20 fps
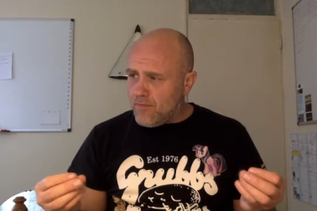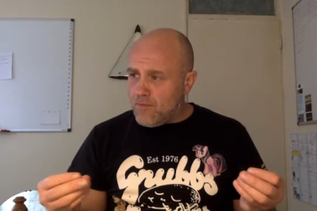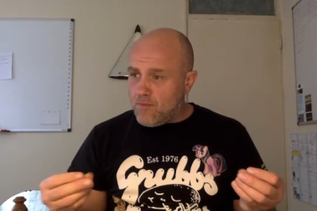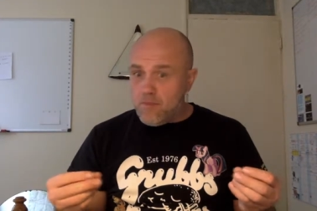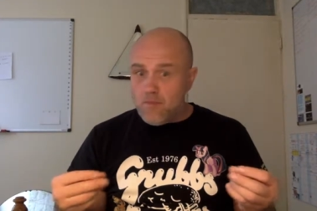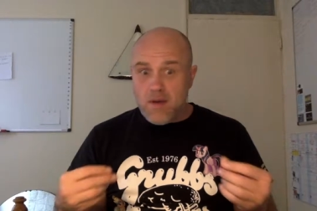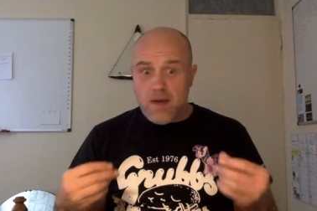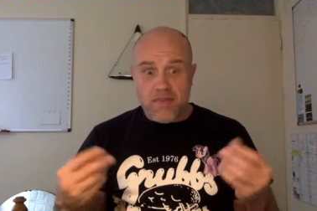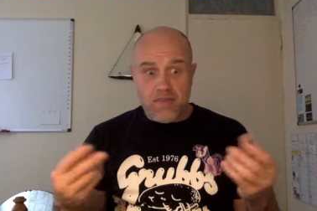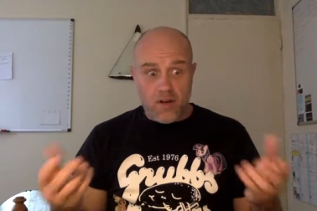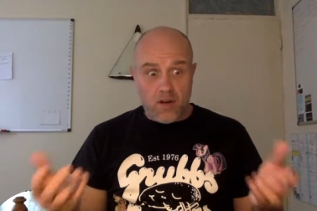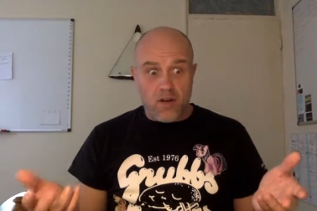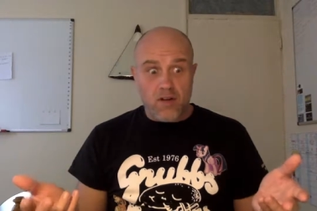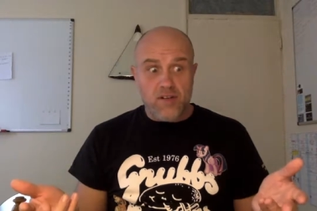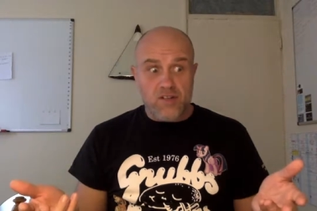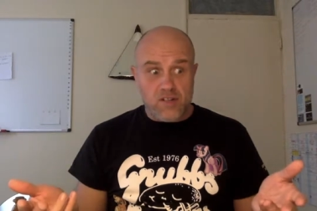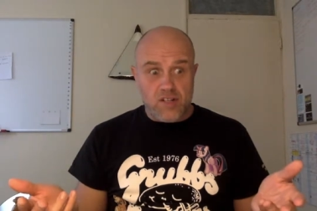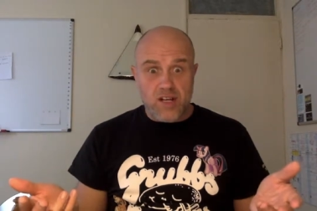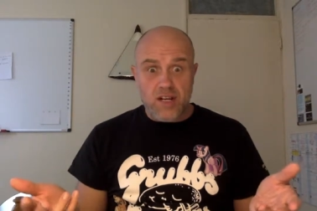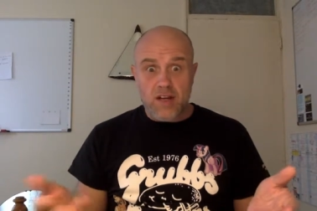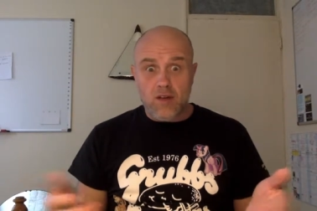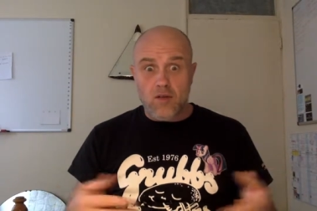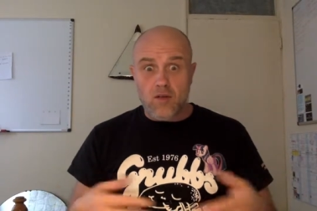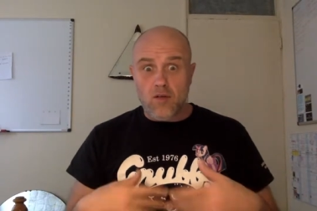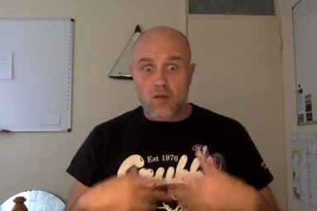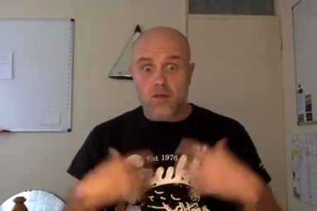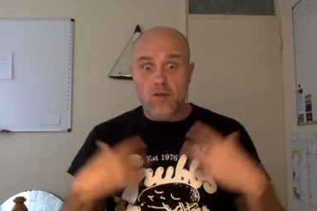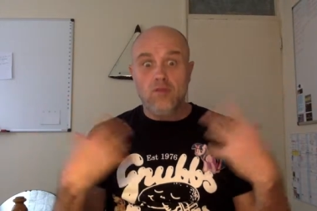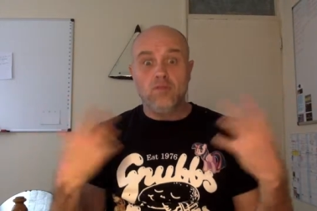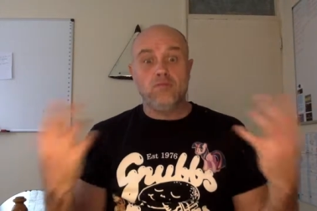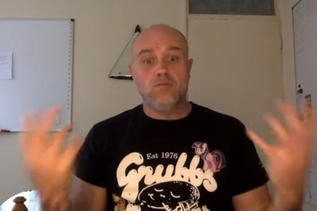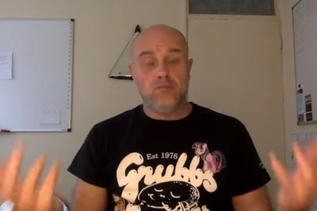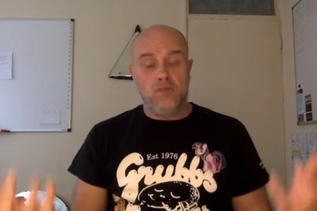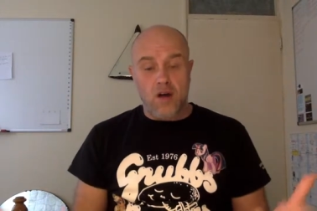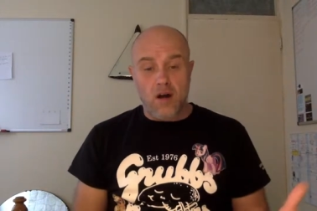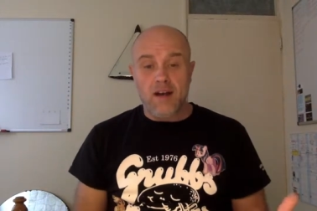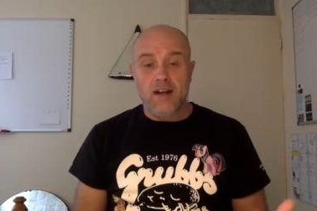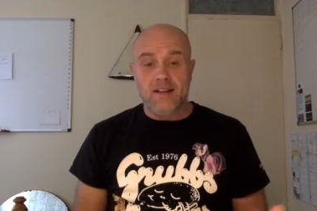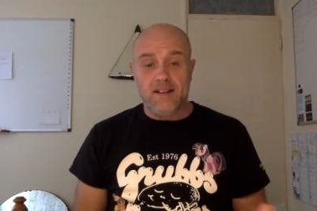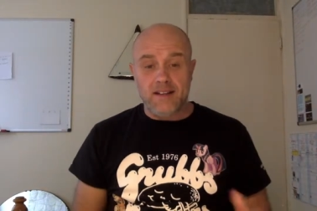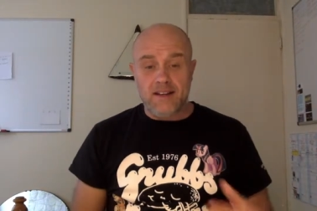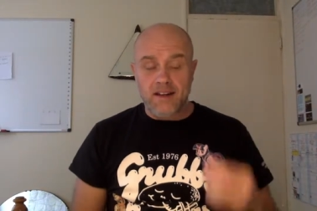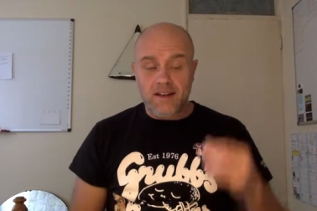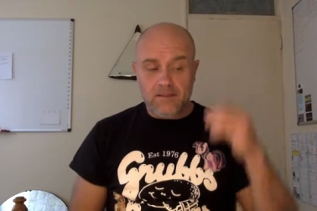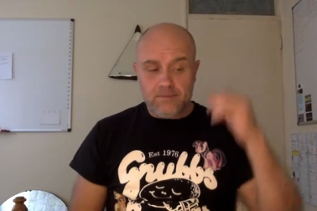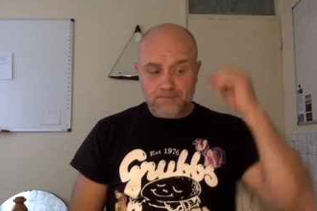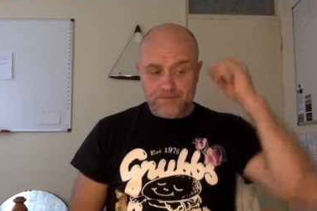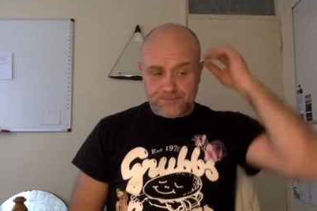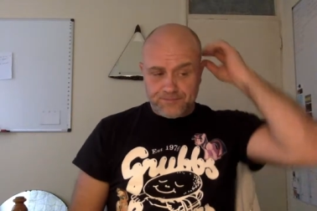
methodology or idea.